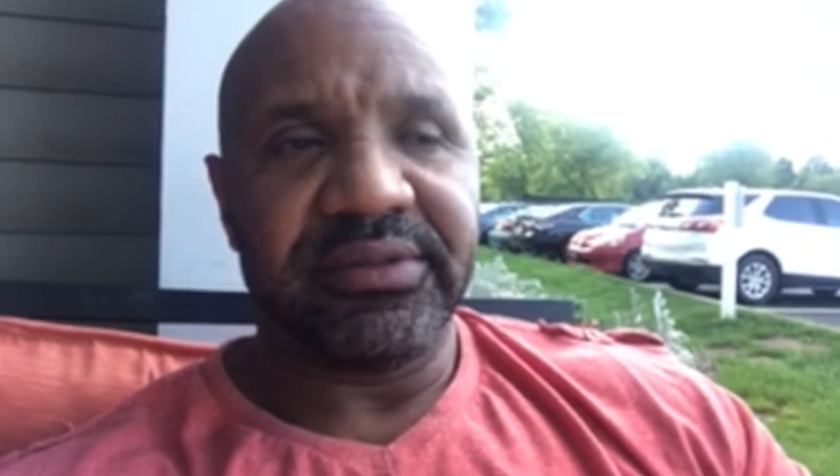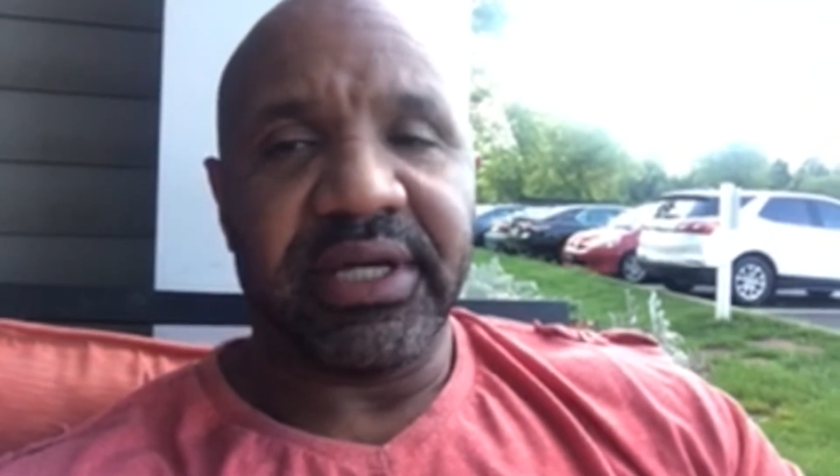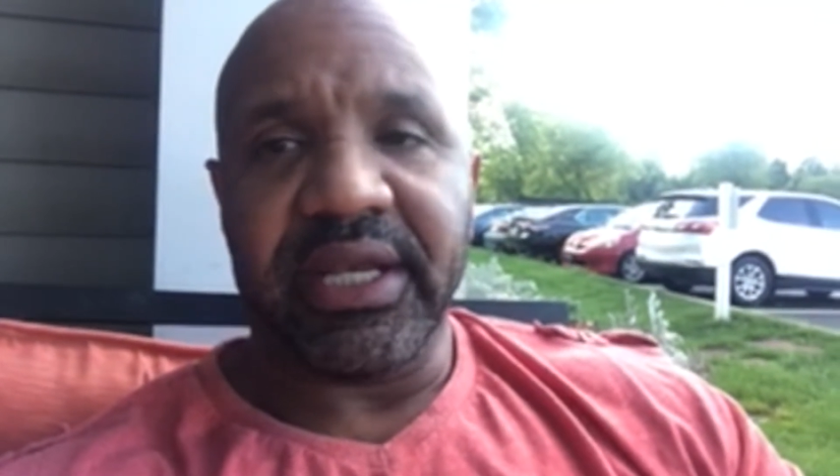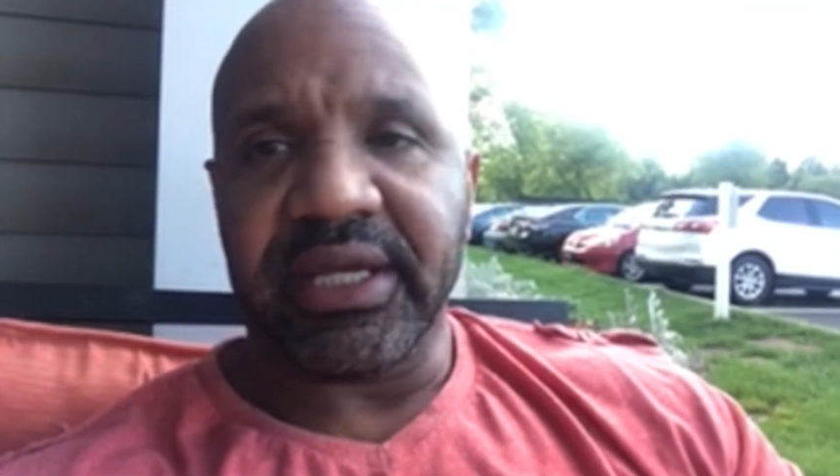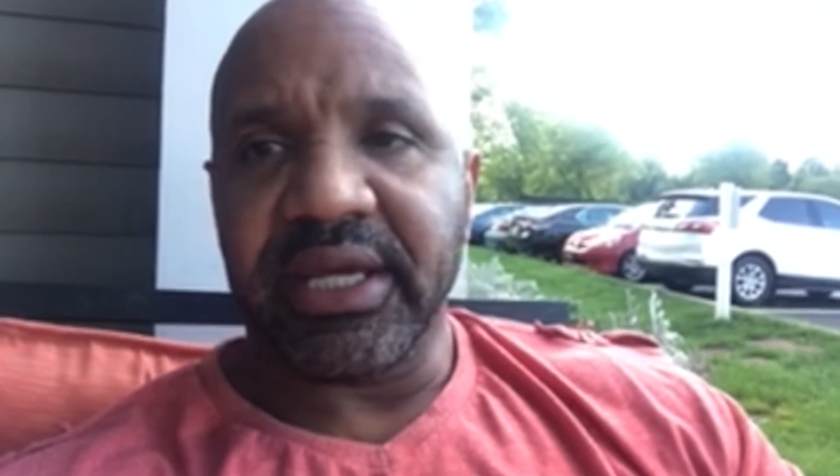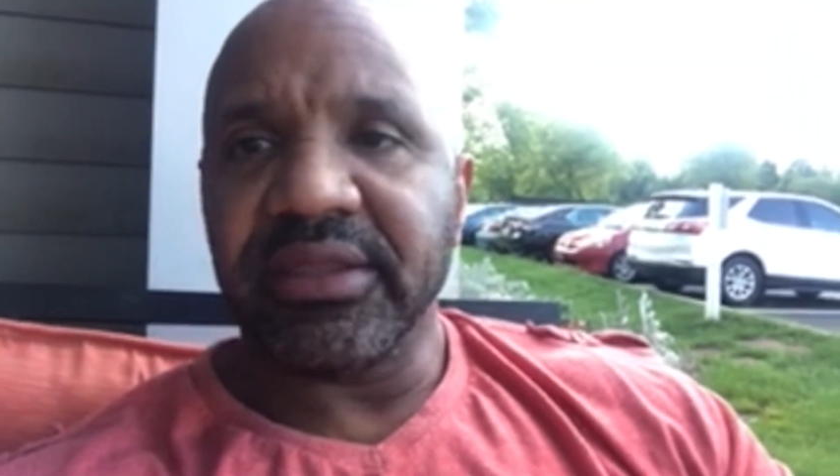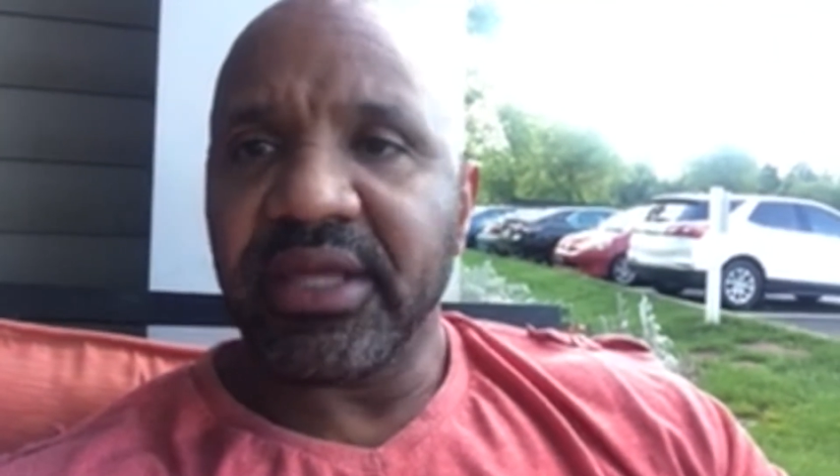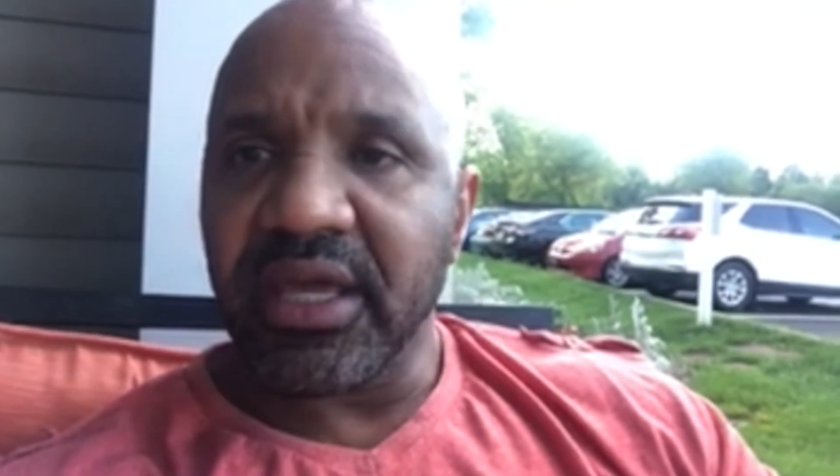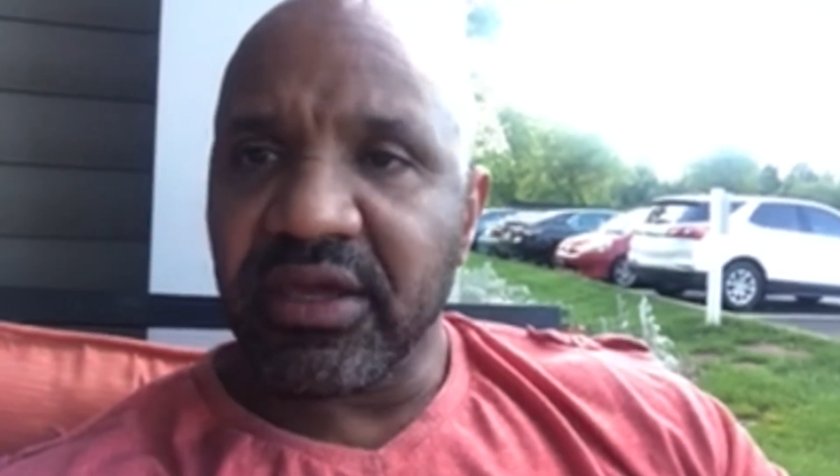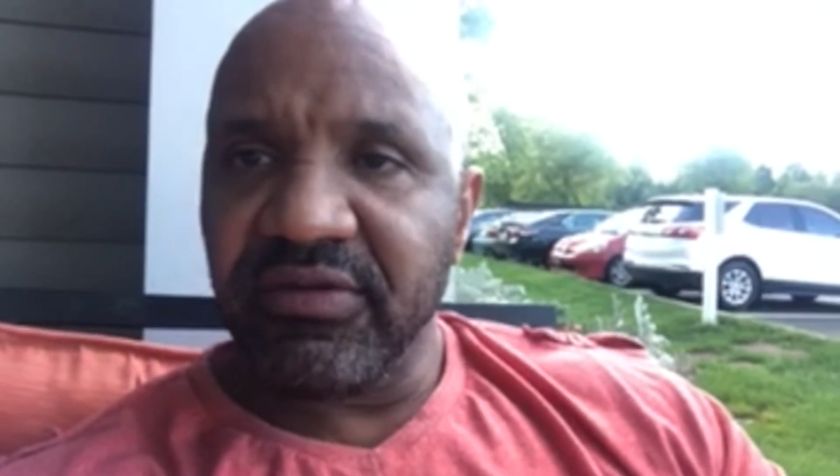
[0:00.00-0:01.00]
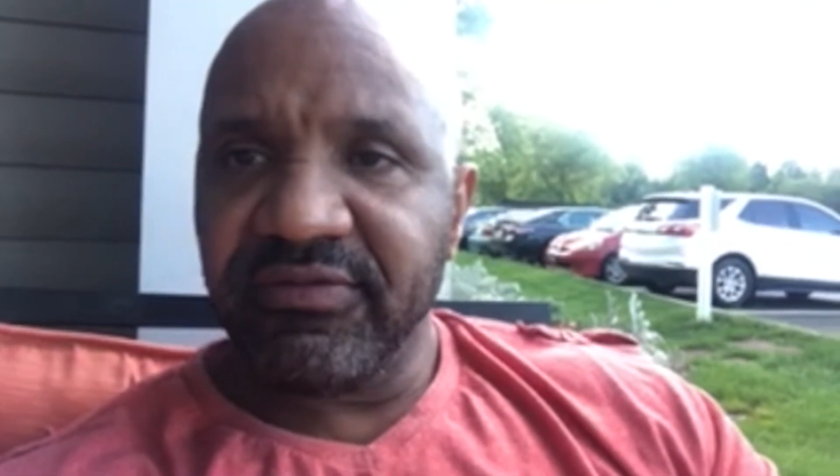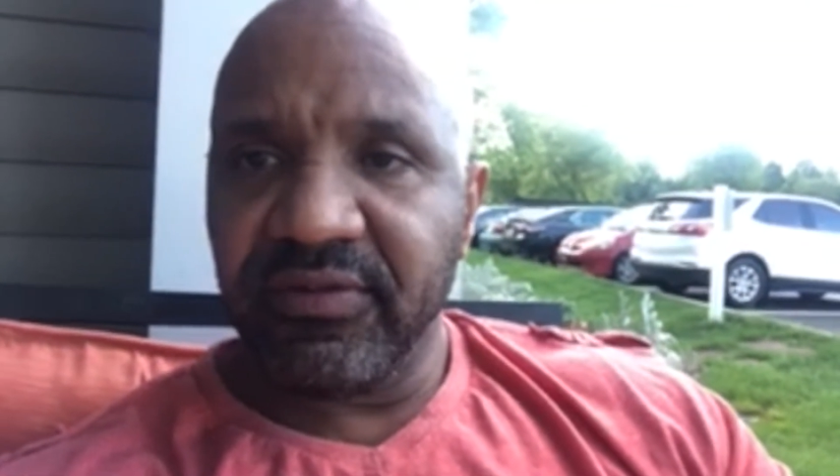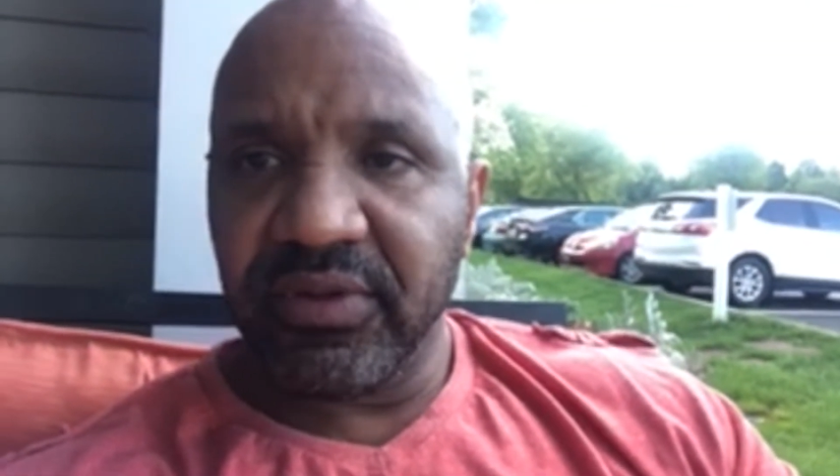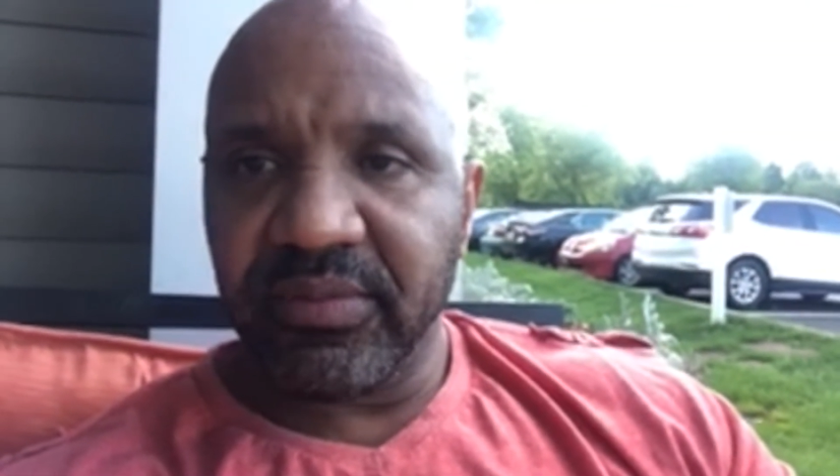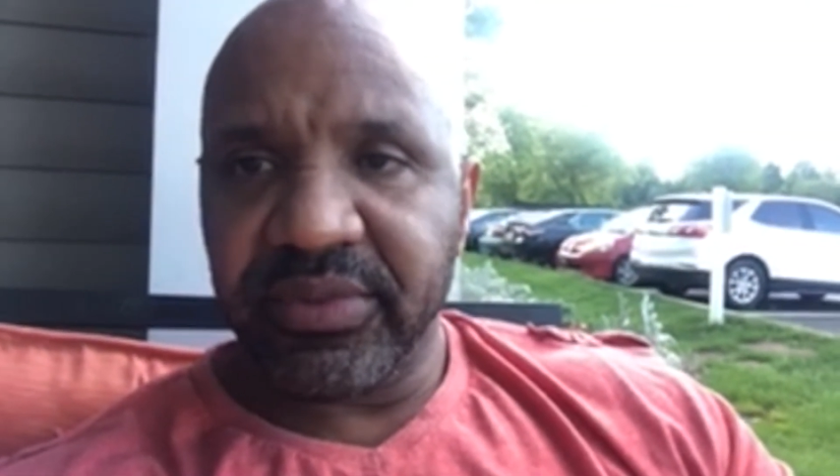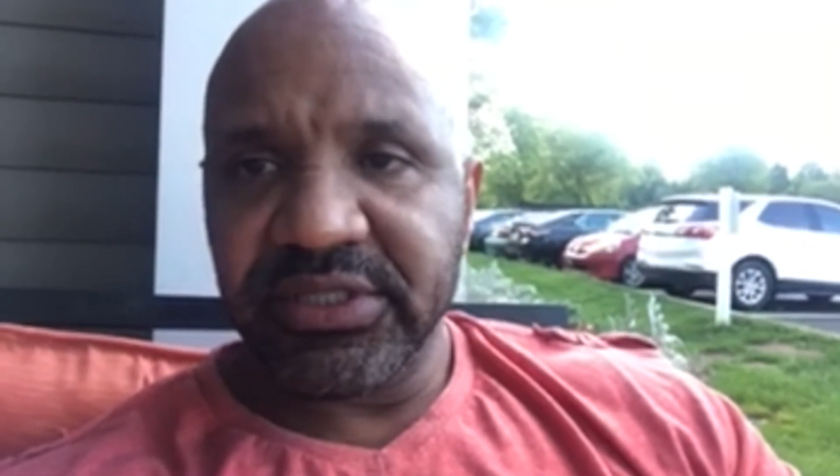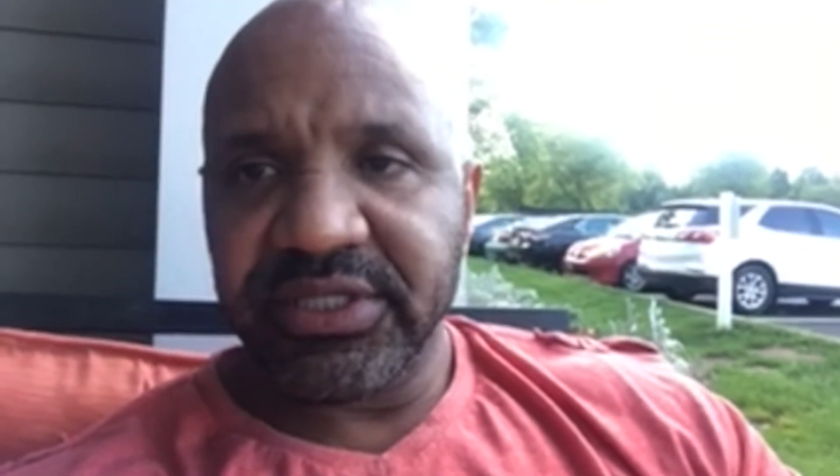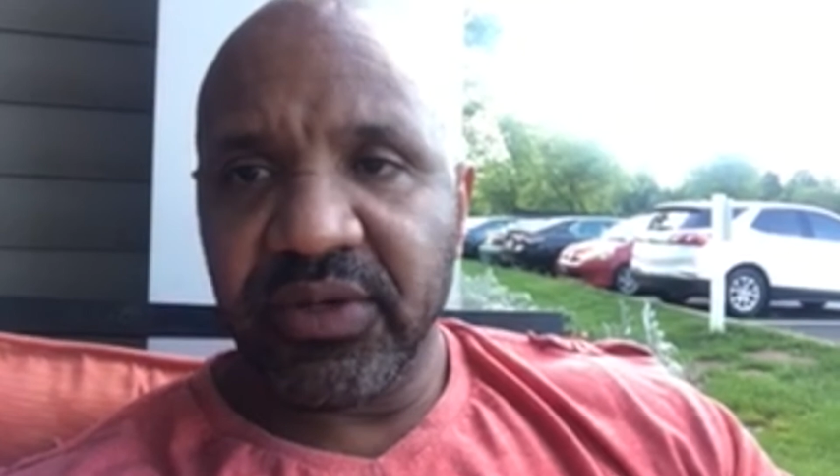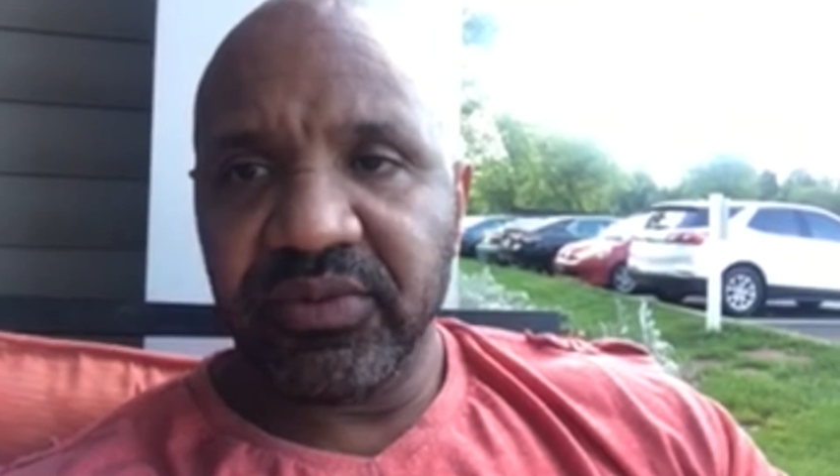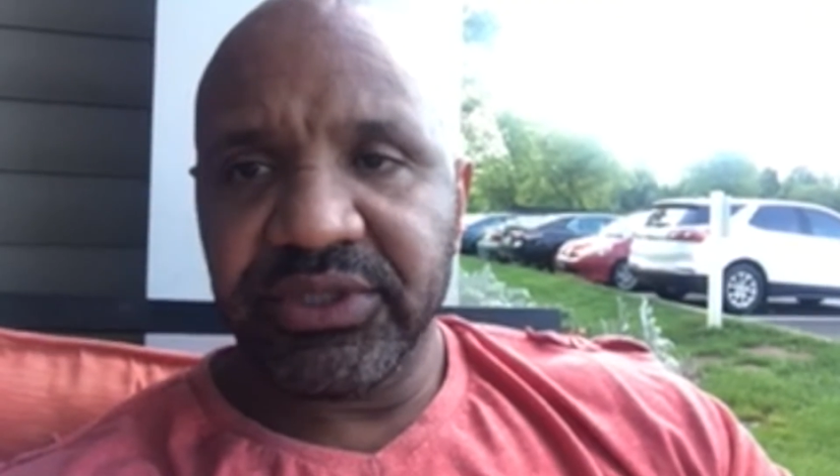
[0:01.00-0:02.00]
And again, thank you for the
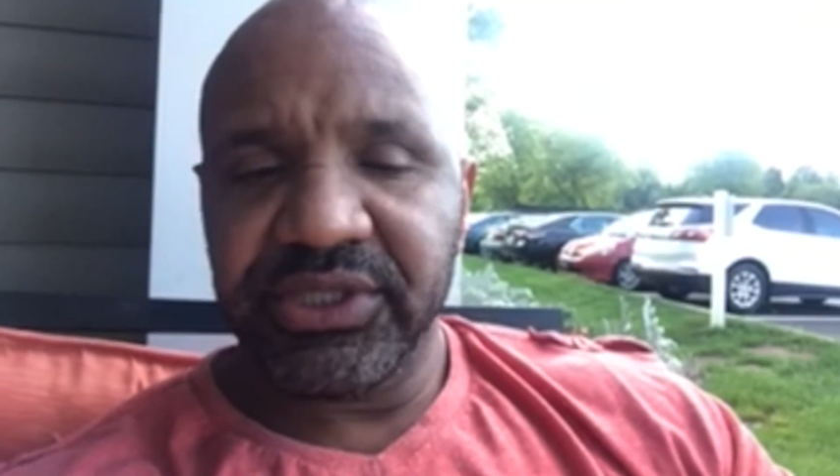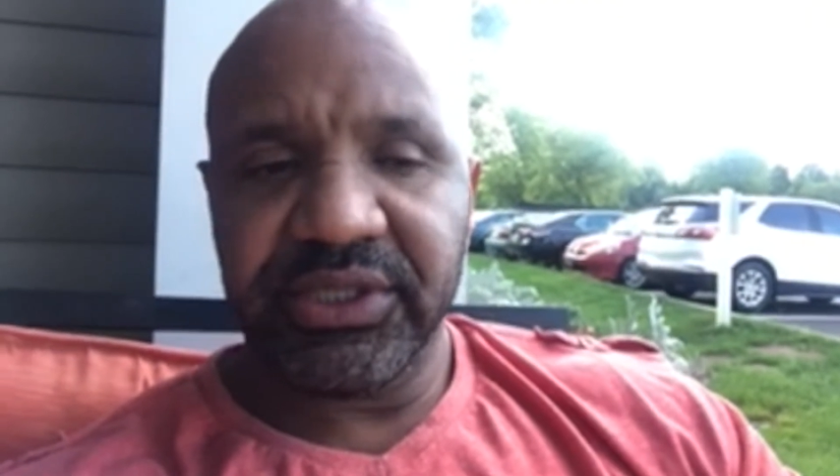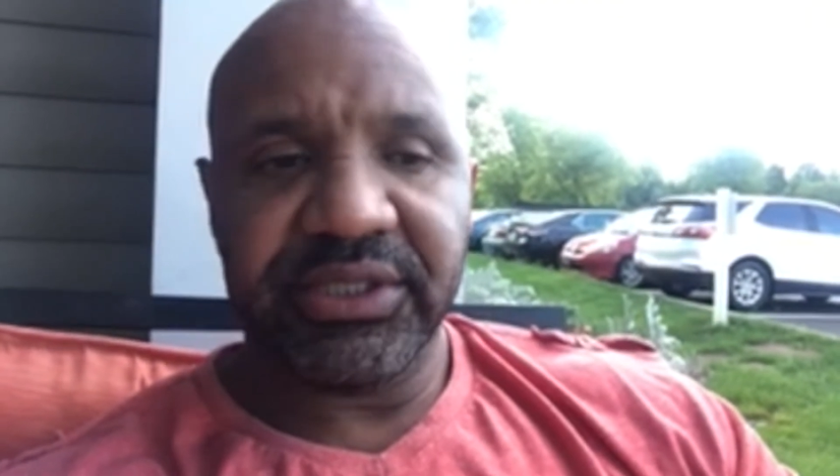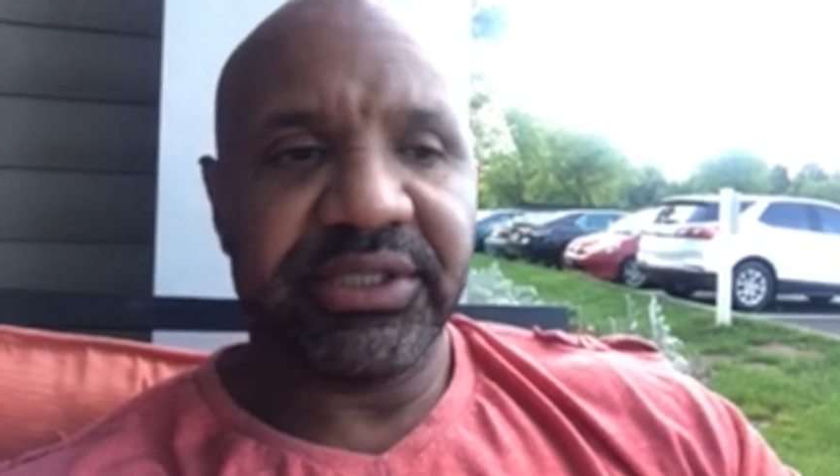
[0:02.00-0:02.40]
birthday wishes.